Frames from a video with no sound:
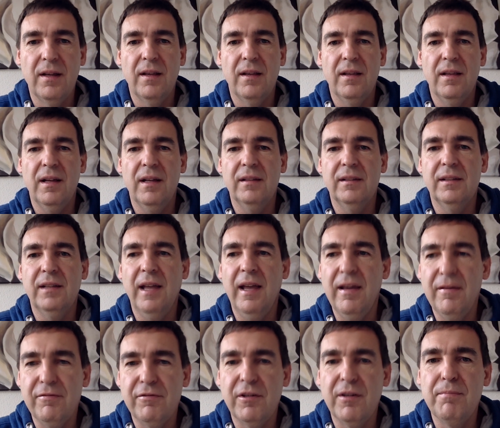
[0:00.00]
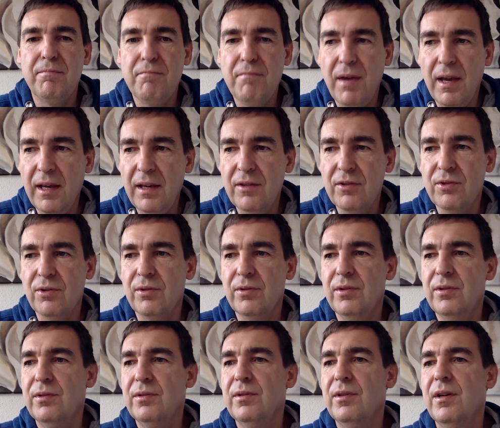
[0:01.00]
That every
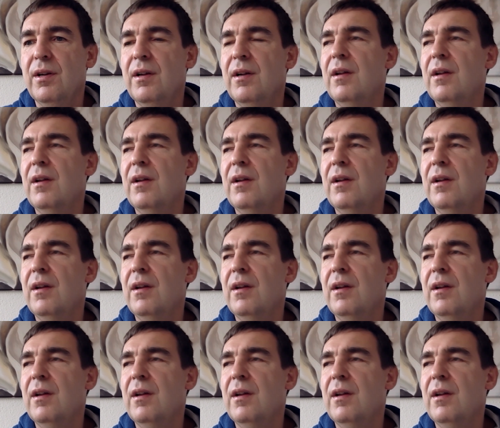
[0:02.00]
major